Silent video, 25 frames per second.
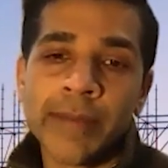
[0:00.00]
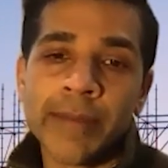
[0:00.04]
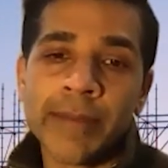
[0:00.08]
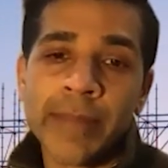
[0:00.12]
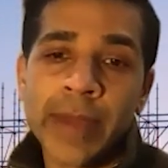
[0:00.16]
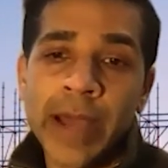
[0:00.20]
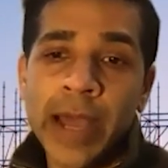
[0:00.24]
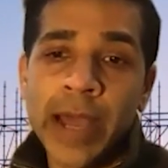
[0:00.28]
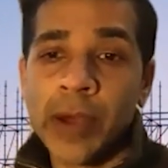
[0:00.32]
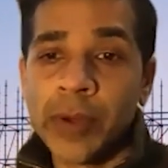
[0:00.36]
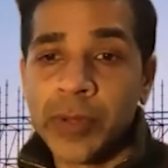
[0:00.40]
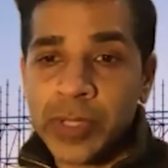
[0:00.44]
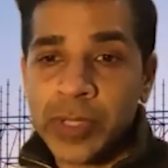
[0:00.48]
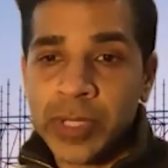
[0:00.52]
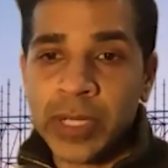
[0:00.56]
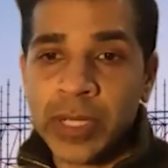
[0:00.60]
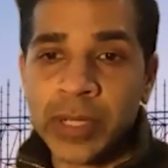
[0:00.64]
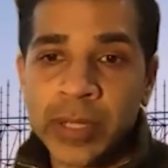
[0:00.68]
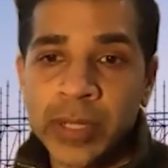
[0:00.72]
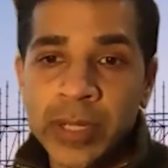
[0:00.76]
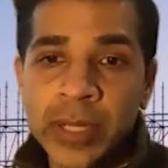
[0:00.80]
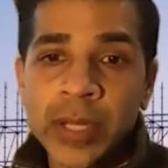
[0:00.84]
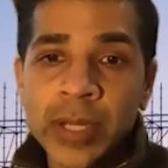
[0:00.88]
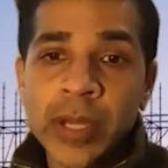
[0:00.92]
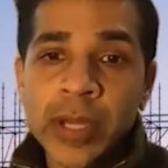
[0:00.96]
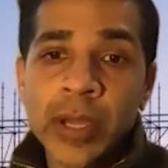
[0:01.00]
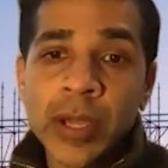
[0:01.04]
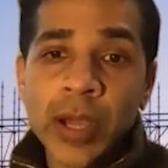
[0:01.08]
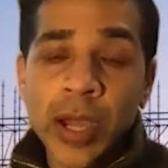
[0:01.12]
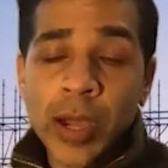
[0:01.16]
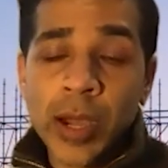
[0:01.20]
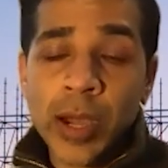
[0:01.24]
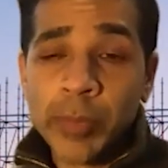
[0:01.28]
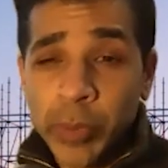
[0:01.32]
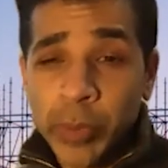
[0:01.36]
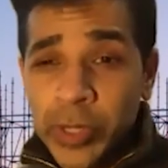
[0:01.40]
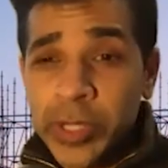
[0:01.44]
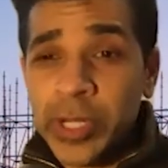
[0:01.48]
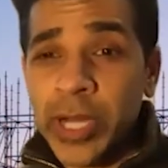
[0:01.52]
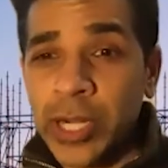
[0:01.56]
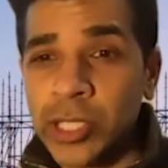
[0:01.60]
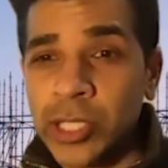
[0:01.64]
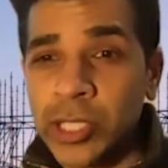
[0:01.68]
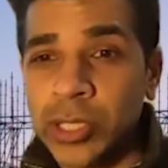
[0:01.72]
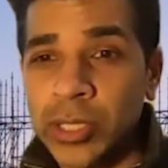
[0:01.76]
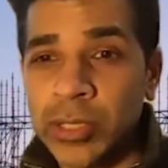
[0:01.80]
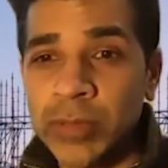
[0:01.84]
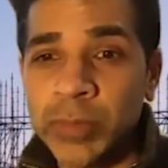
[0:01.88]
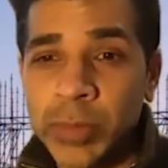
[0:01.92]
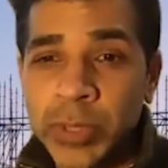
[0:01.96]
housing
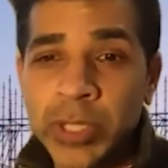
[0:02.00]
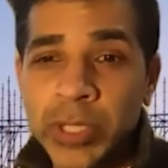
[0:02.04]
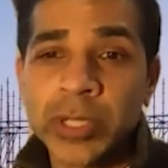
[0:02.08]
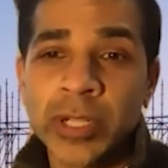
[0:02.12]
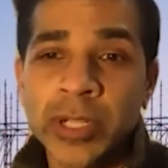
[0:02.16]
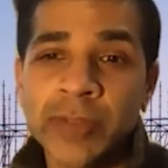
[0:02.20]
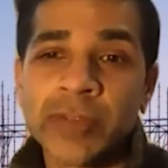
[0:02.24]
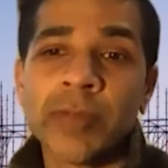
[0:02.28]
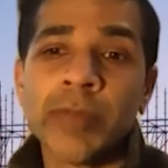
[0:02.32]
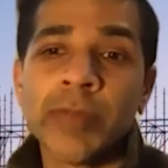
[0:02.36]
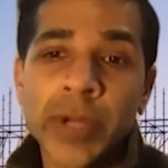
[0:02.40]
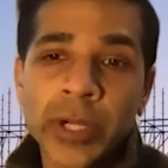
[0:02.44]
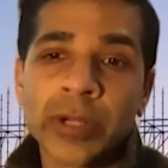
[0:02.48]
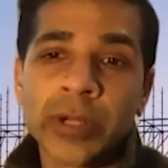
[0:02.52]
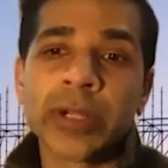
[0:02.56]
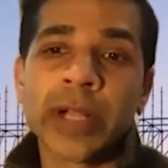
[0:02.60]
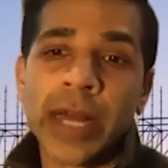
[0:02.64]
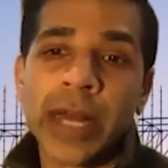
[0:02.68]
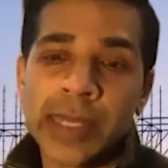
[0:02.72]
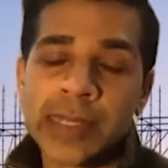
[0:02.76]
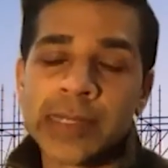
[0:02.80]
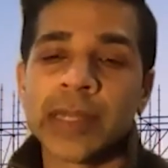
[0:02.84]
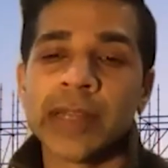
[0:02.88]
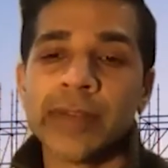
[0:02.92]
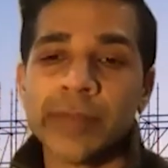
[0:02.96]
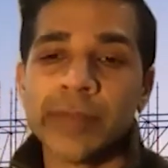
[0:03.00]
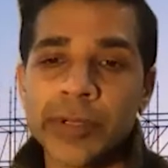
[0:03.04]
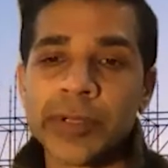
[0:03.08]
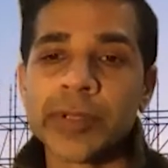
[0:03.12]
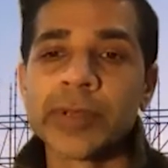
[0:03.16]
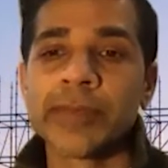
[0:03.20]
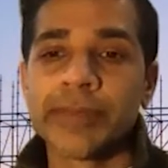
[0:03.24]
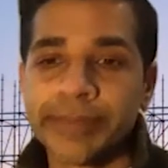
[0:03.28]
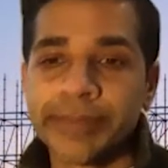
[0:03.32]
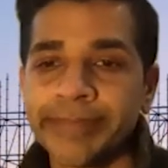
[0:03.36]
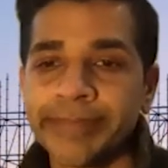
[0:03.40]
production, particularly for middle-class levels.